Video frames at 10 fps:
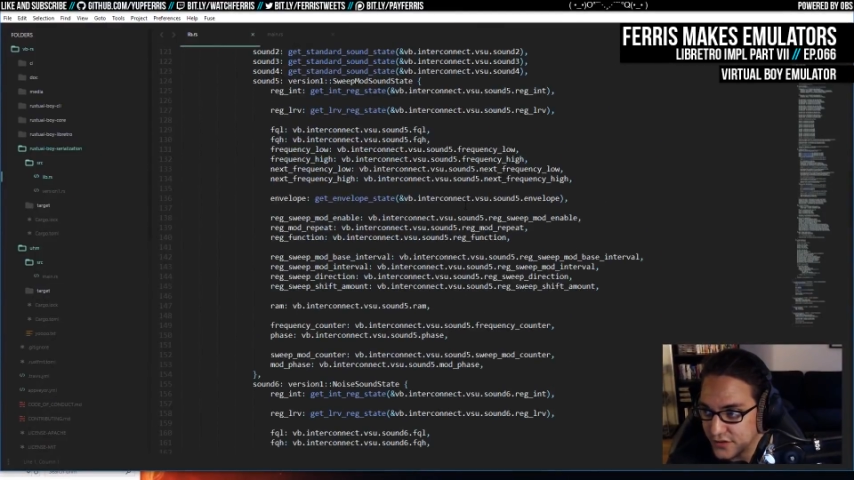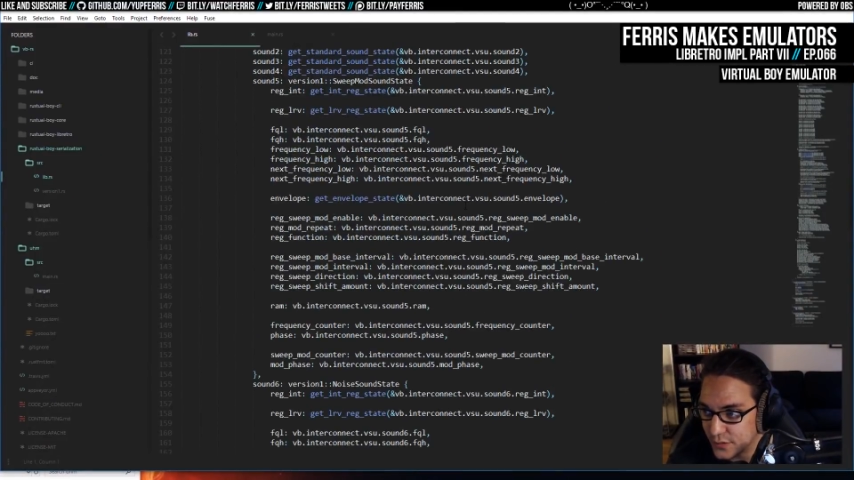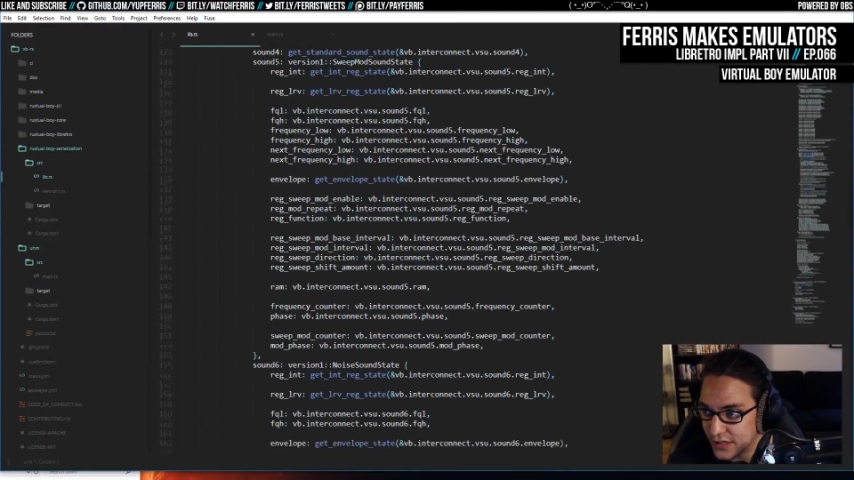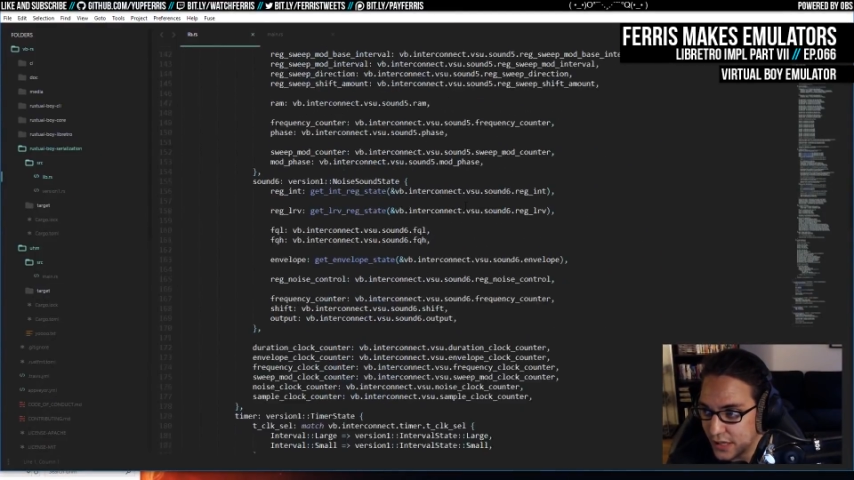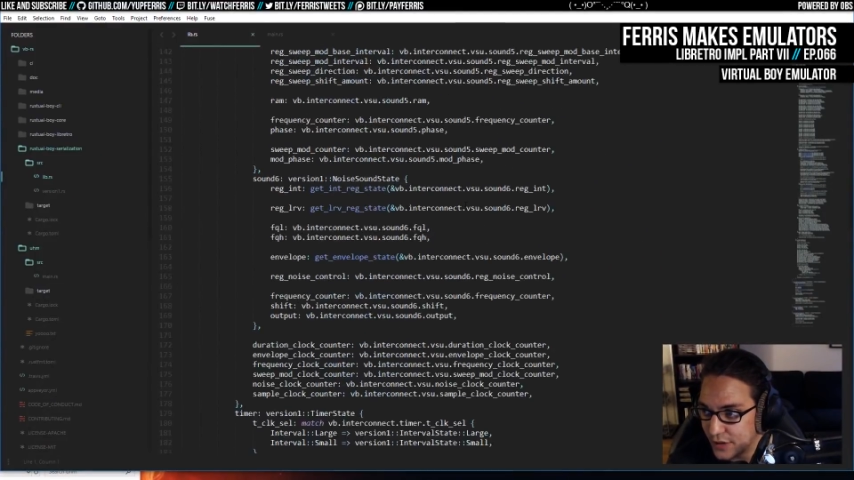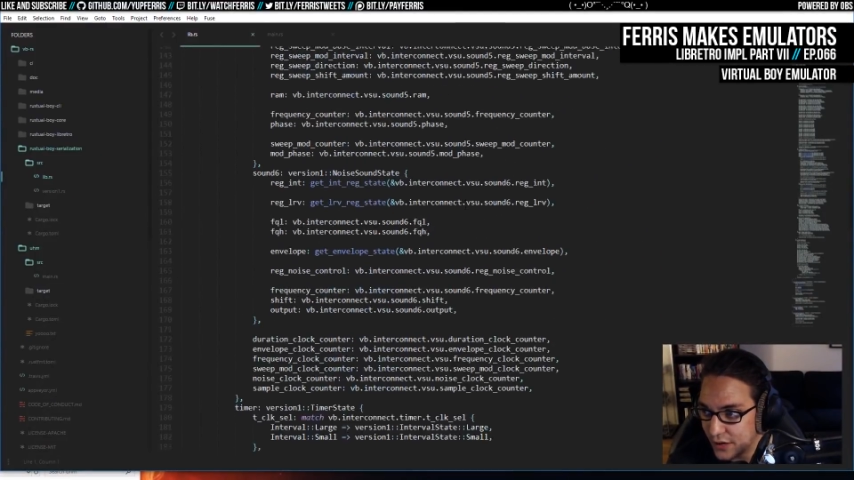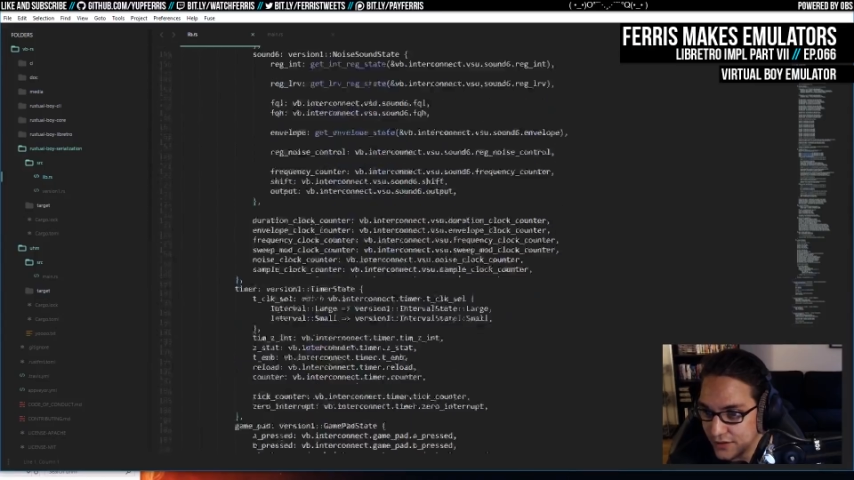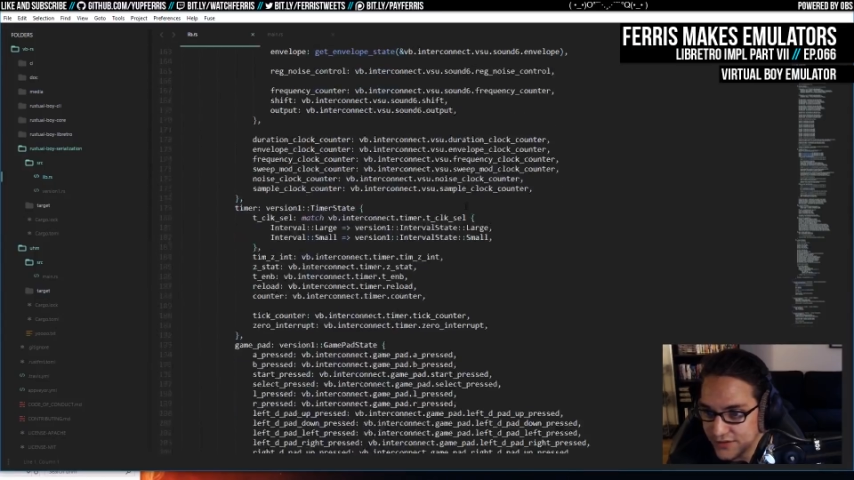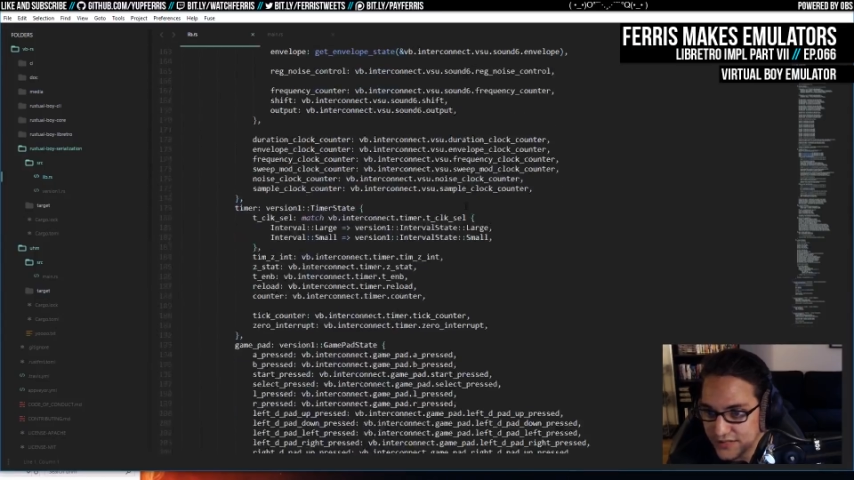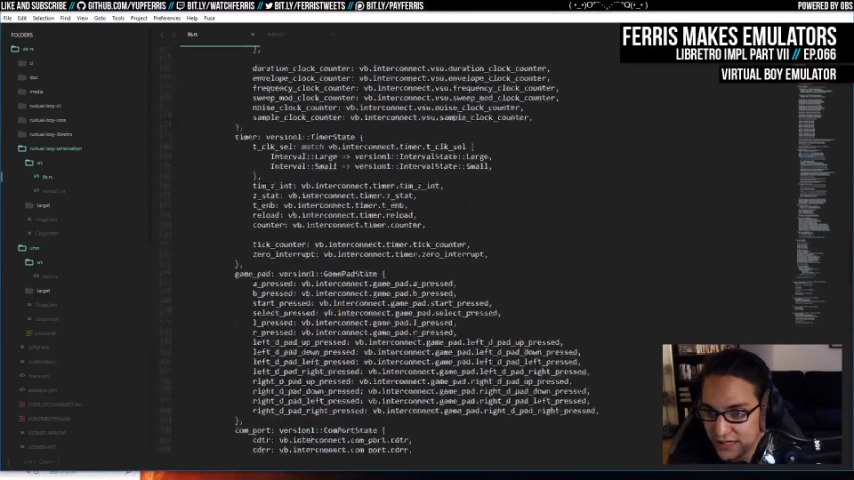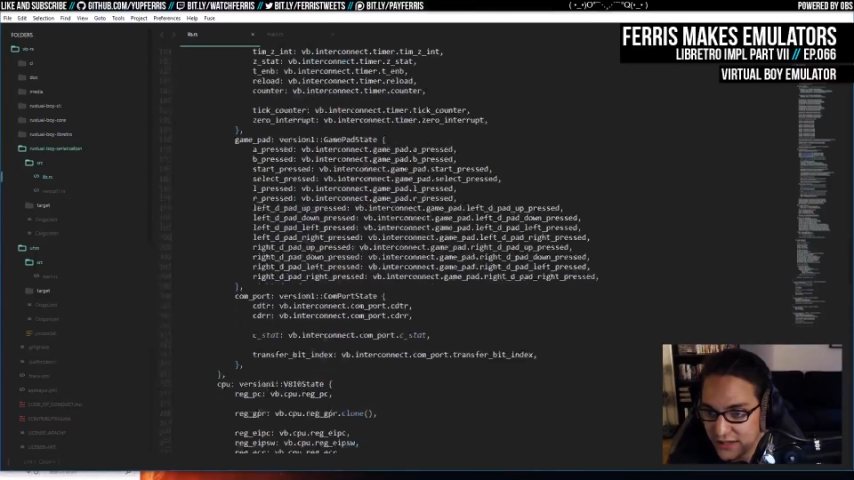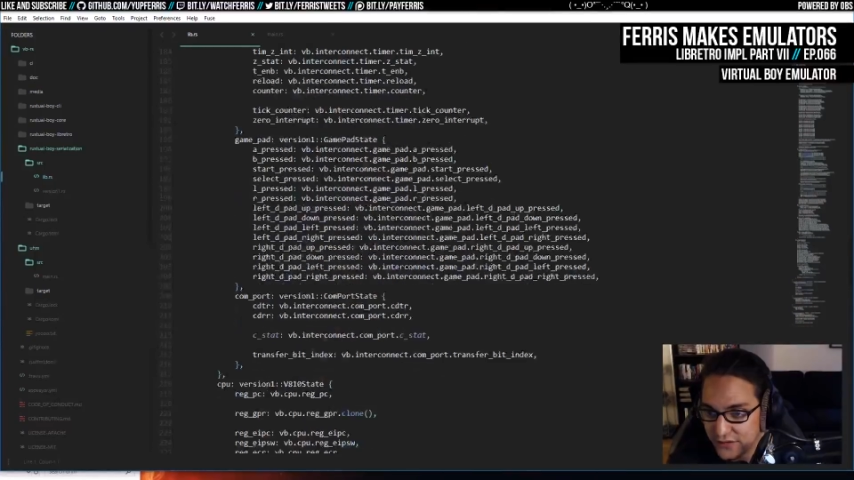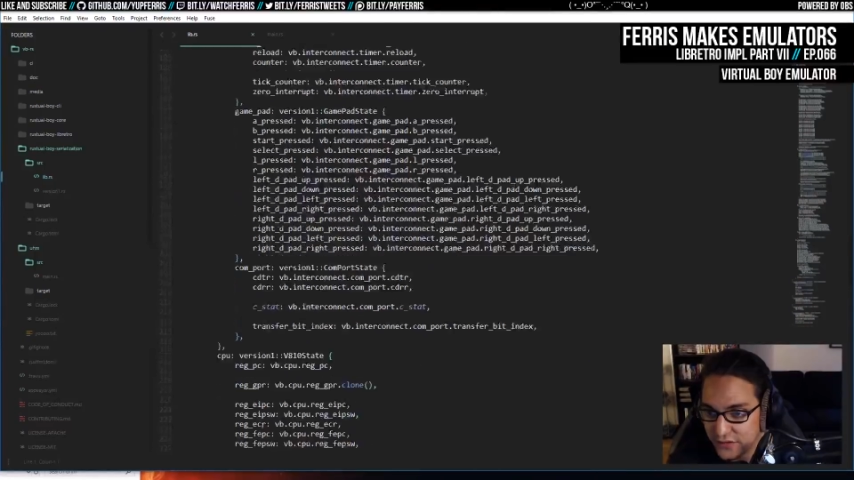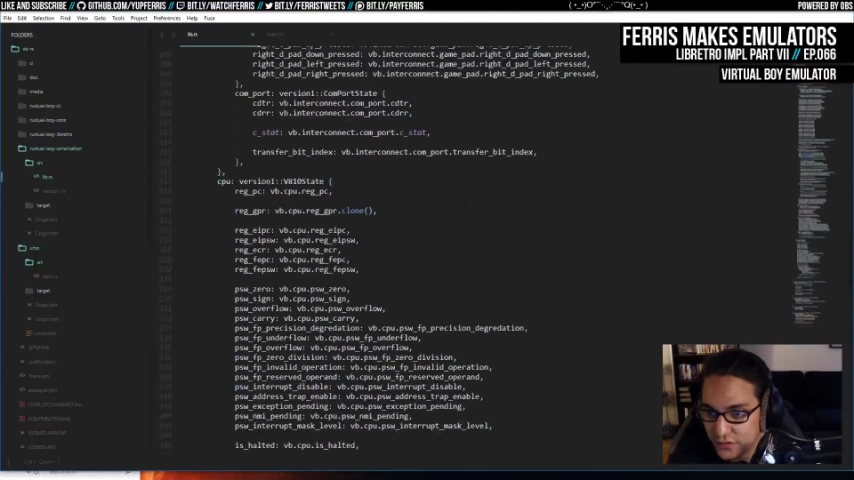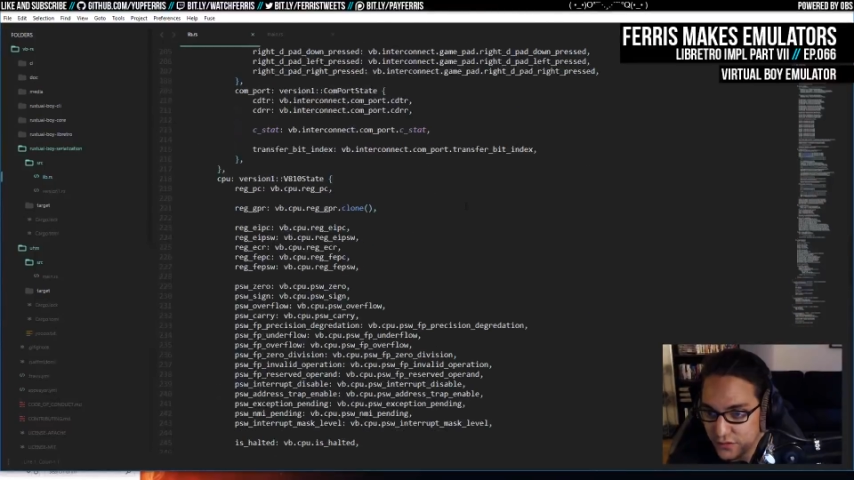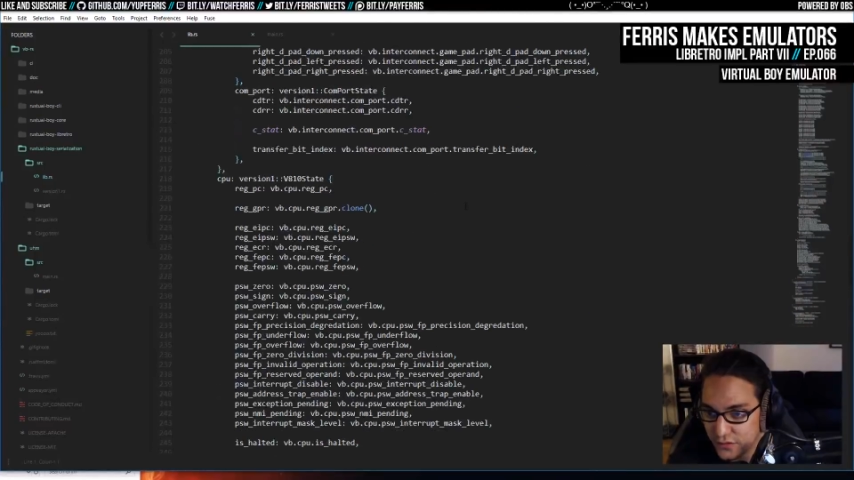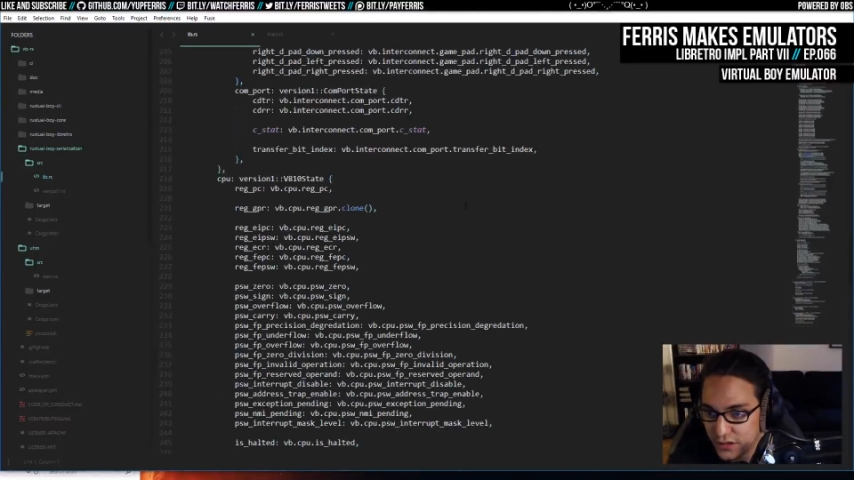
So we copy out all the state into